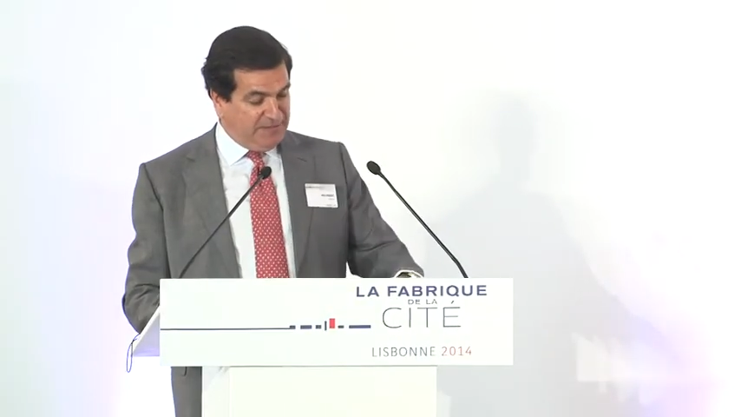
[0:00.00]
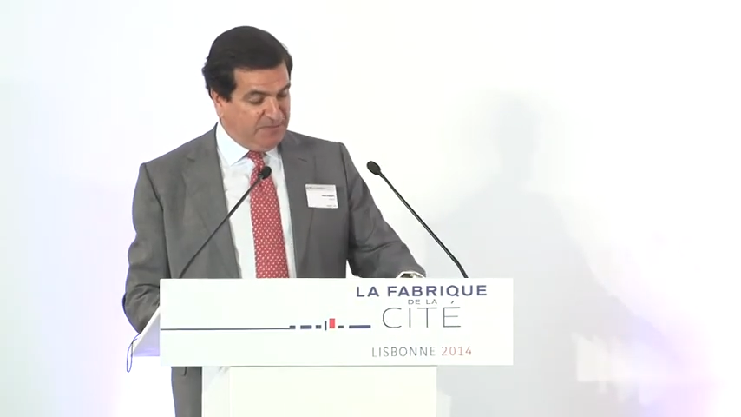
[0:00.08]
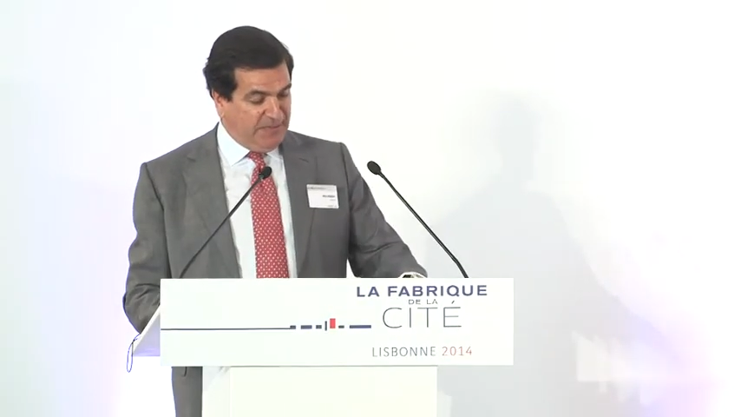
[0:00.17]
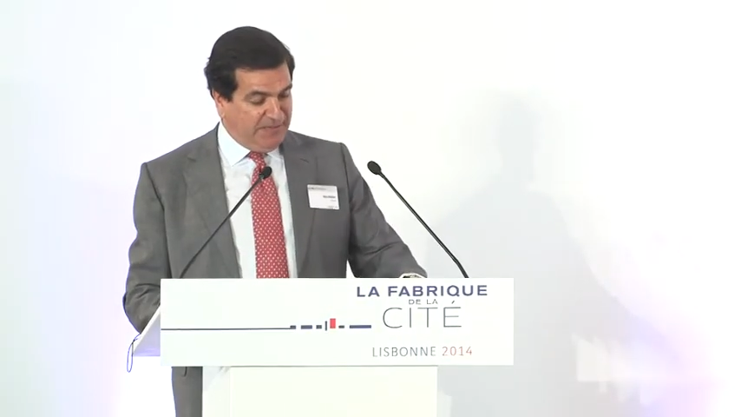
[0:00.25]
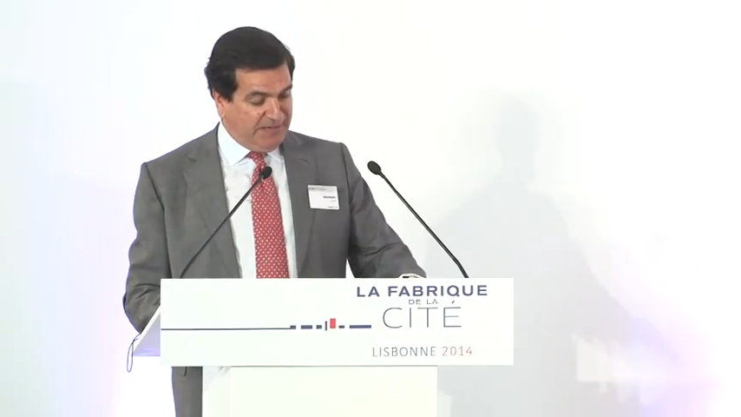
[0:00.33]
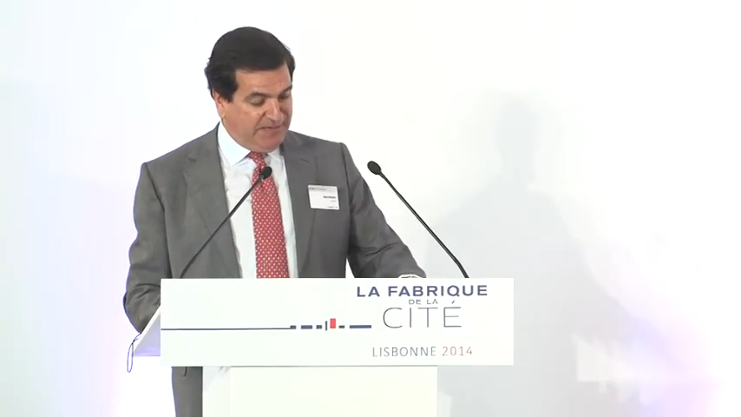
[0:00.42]

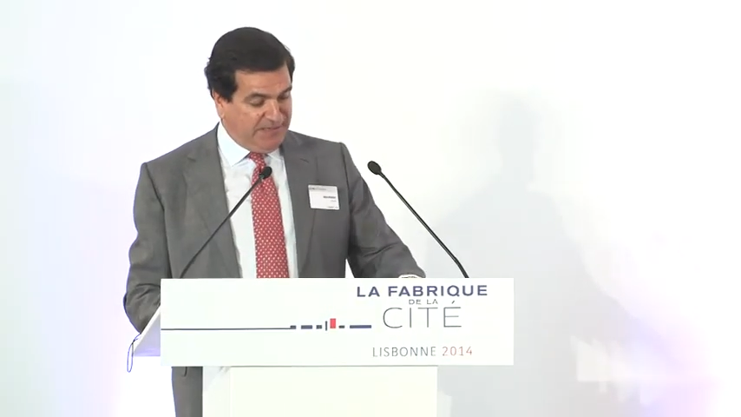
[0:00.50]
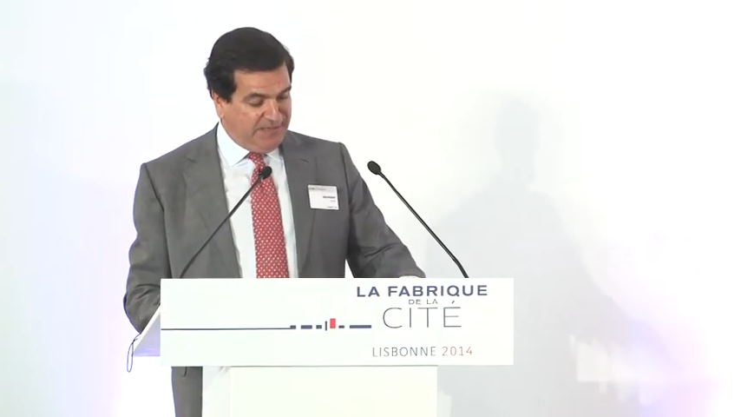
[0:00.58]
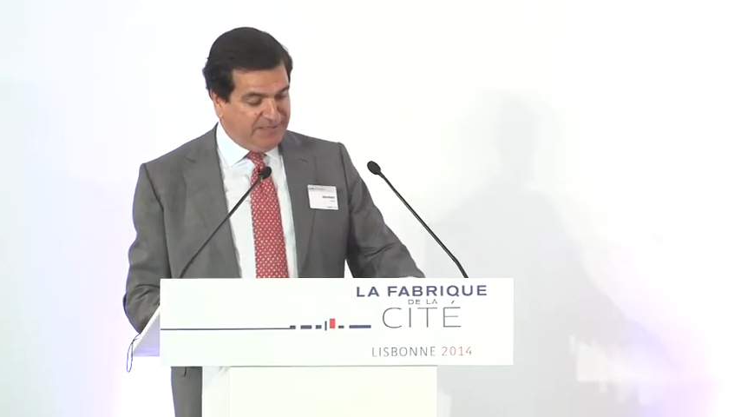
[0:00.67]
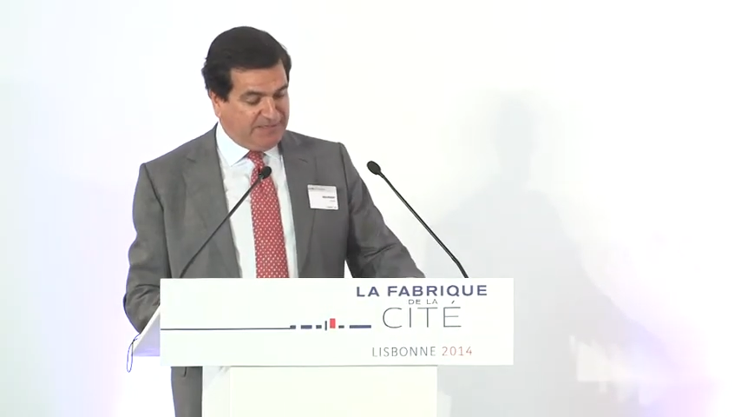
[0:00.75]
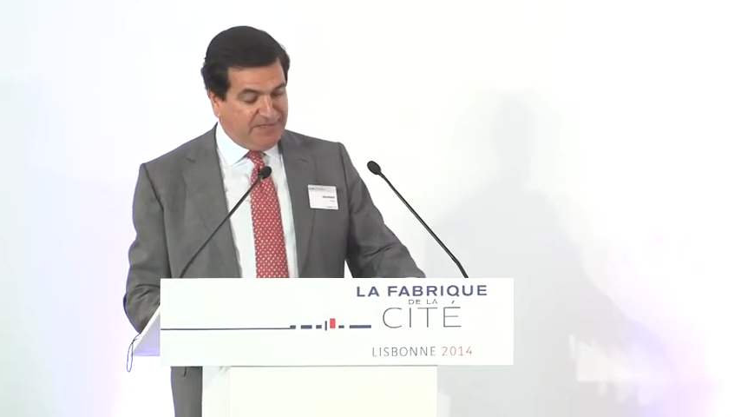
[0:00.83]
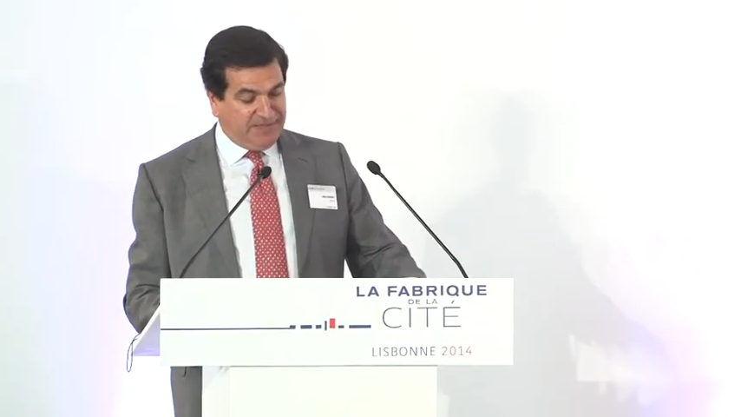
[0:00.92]
bigger
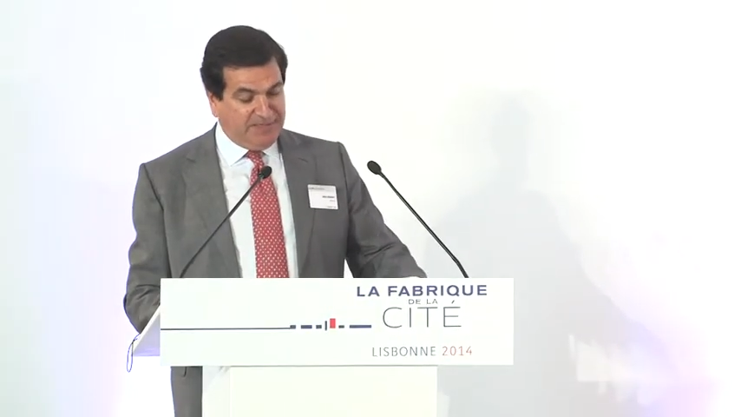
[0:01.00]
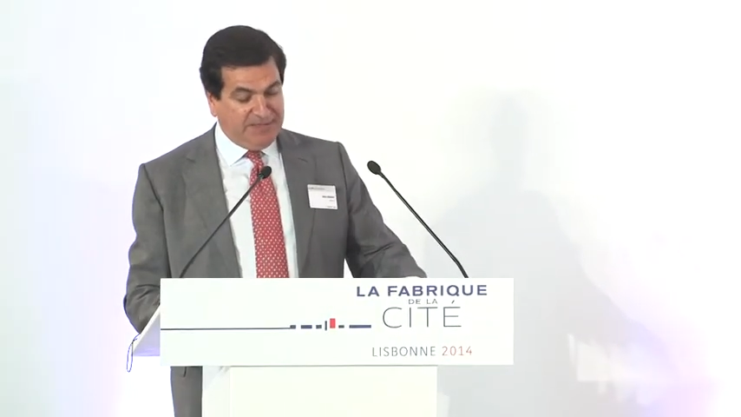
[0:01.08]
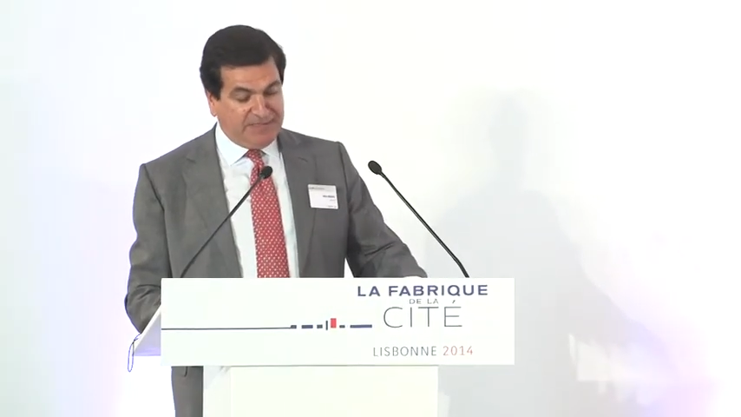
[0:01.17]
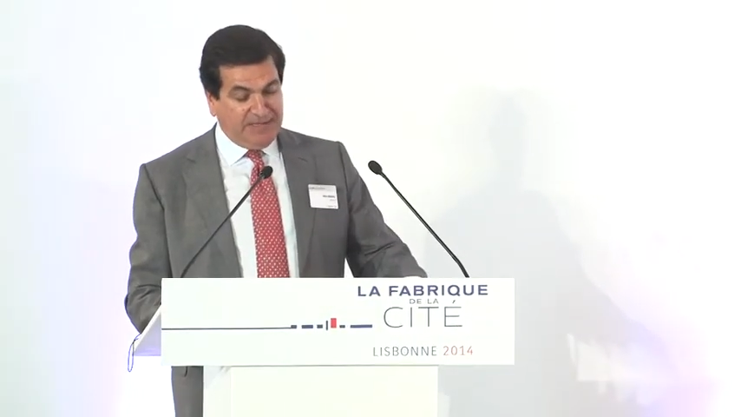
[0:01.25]
in cities